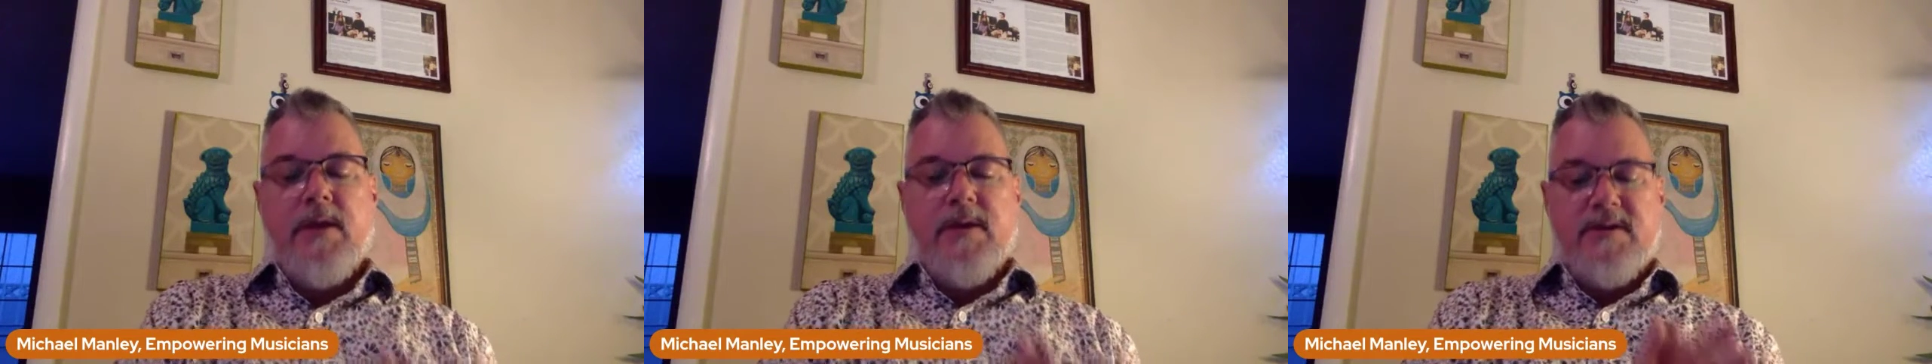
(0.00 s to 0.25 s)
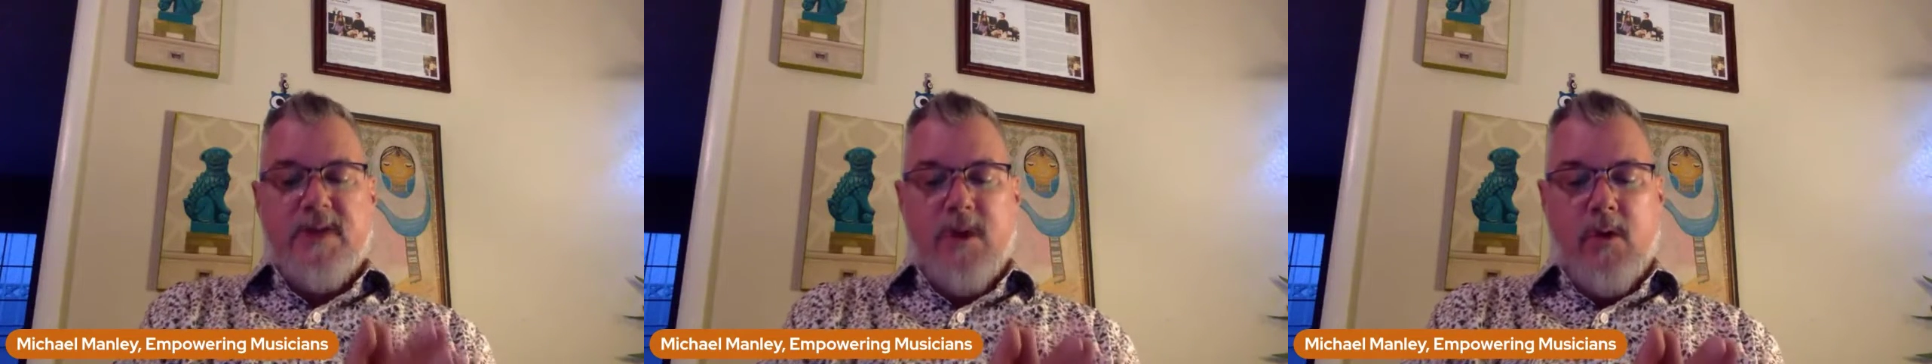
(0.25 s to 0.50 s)

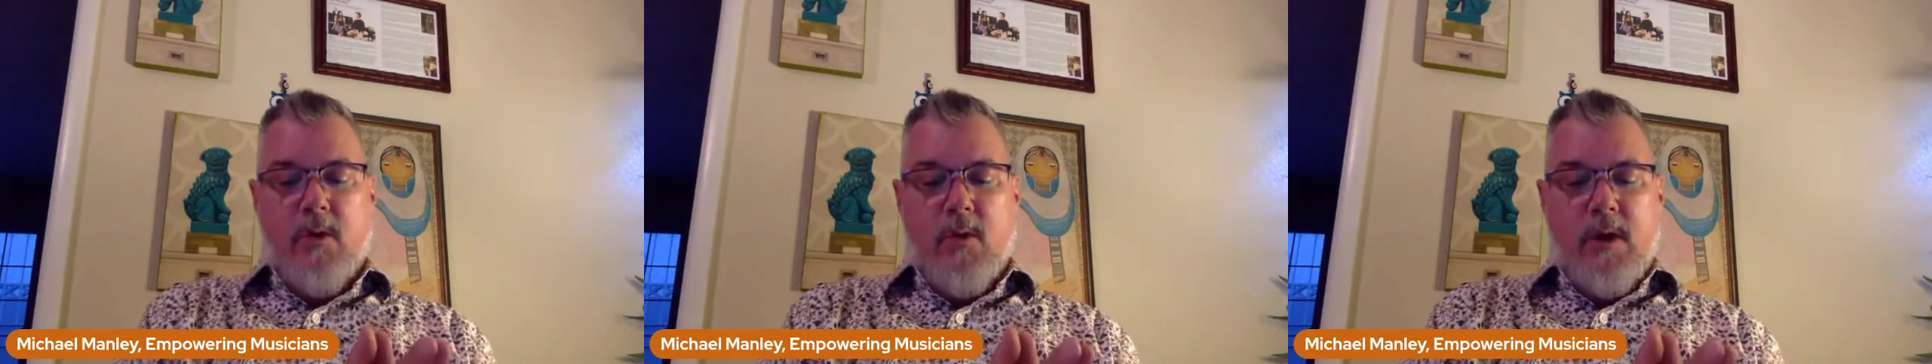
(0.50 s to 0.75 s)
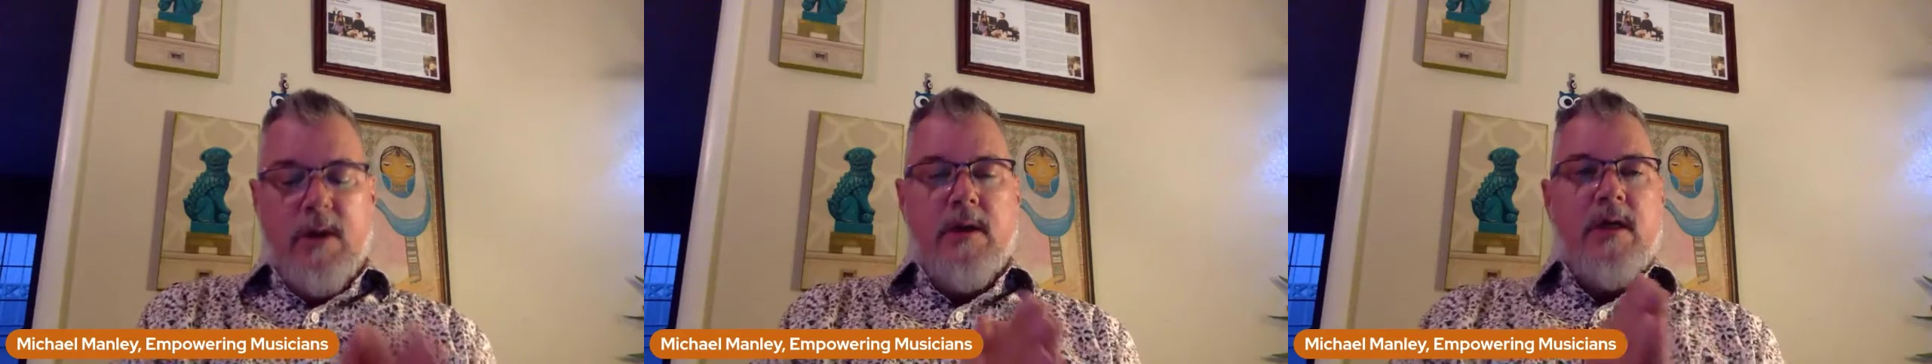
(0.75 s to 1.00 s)

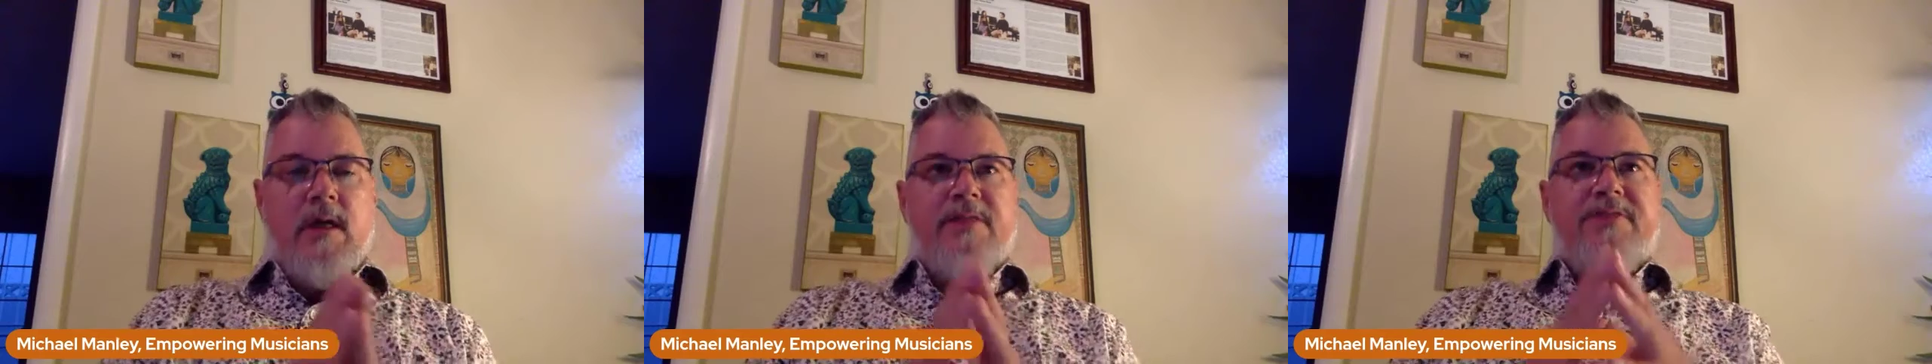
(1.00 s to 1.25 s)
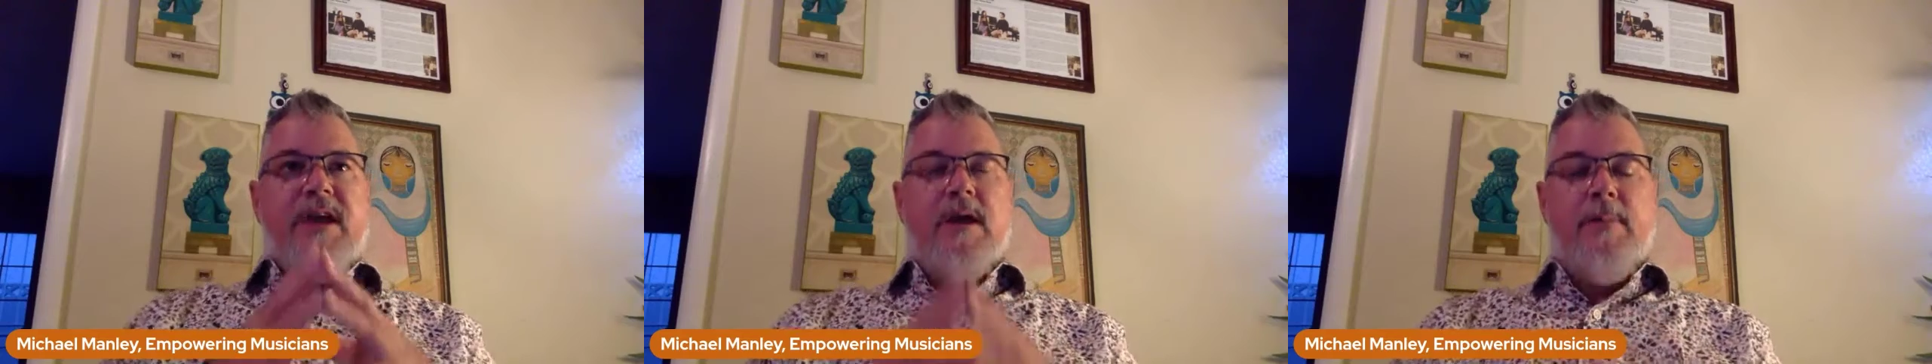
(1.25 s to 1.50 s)
So
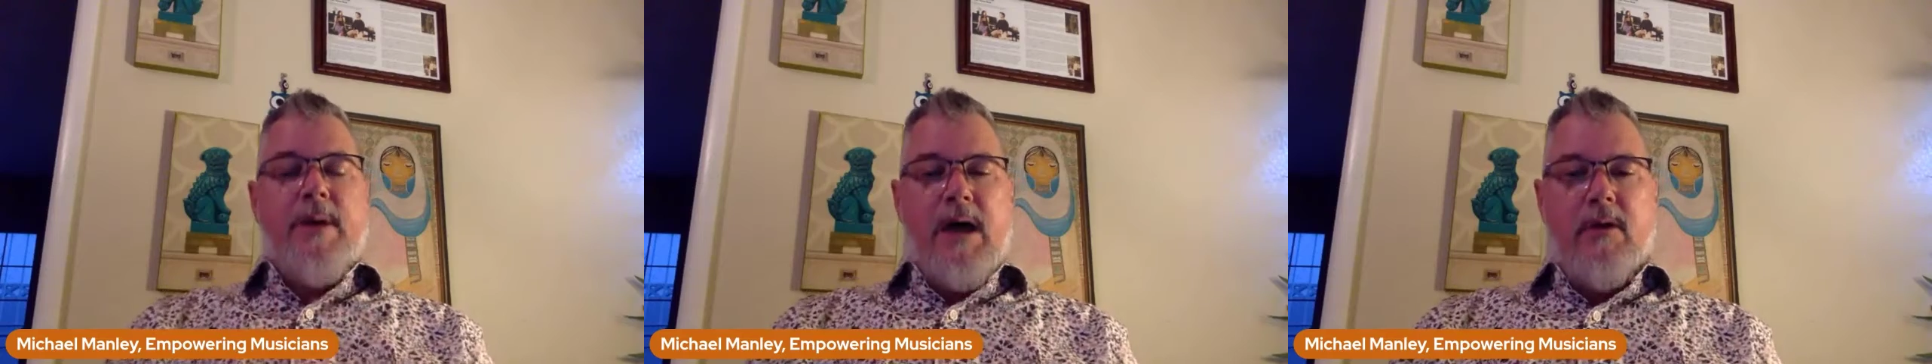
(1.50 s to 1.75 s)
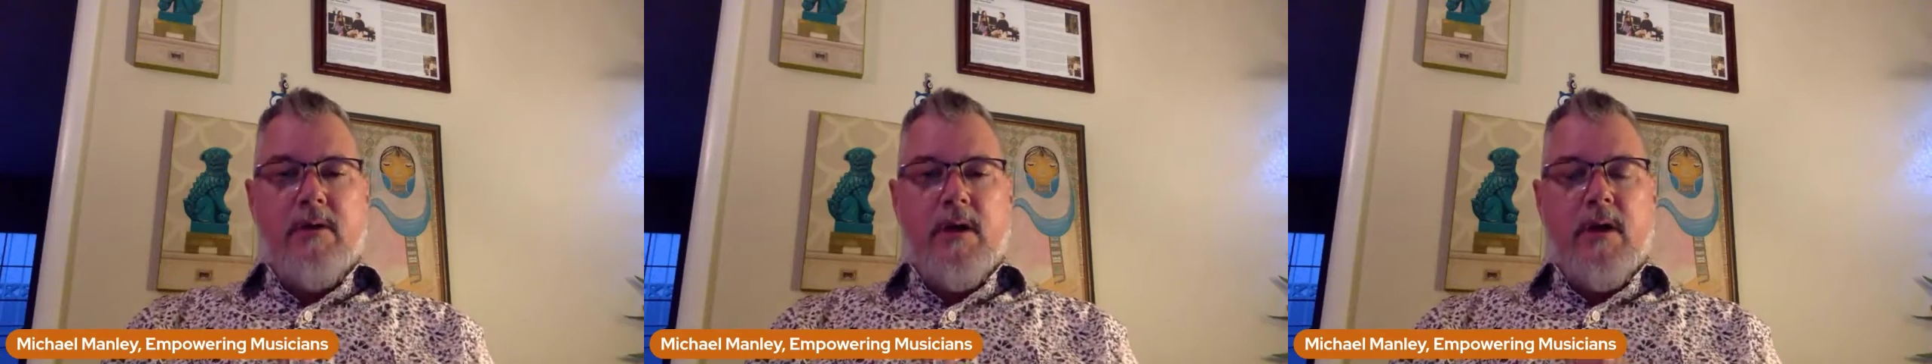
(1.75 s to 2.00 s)
think
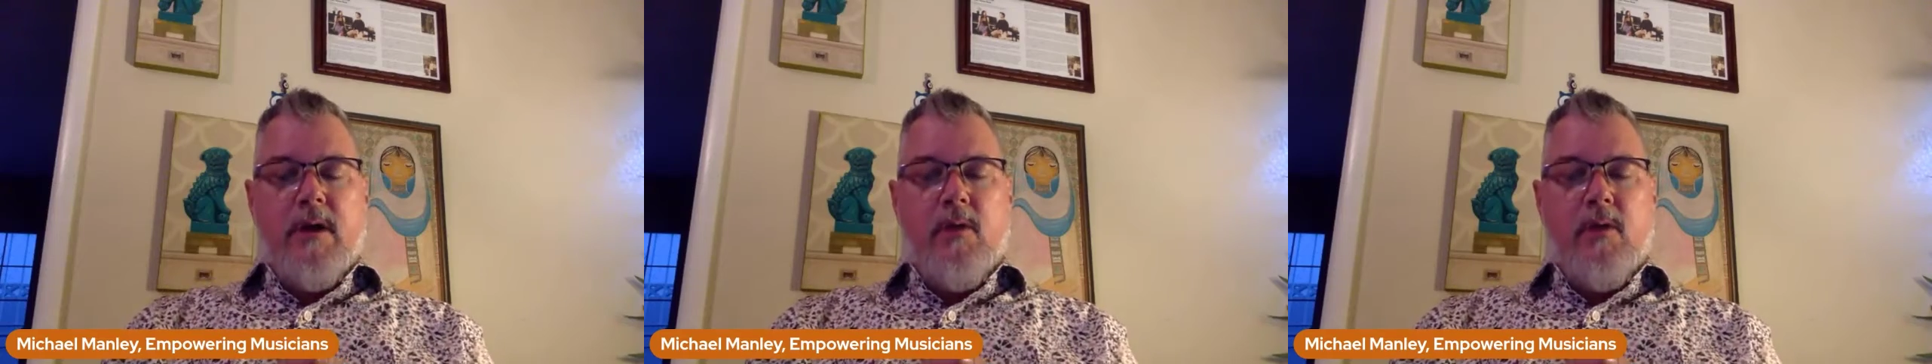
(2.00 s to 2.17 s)
about